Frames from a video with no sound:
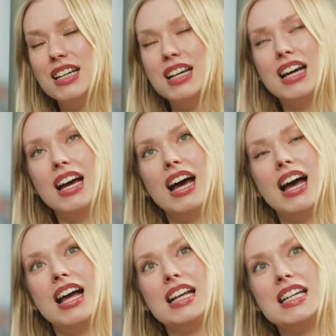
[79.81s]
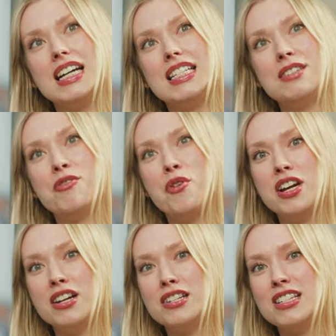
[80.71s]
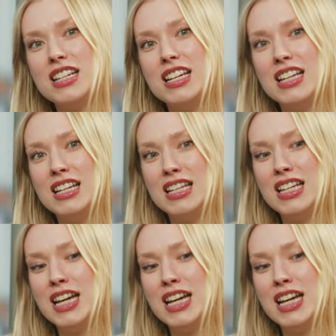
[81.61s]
Okay. And I did four years in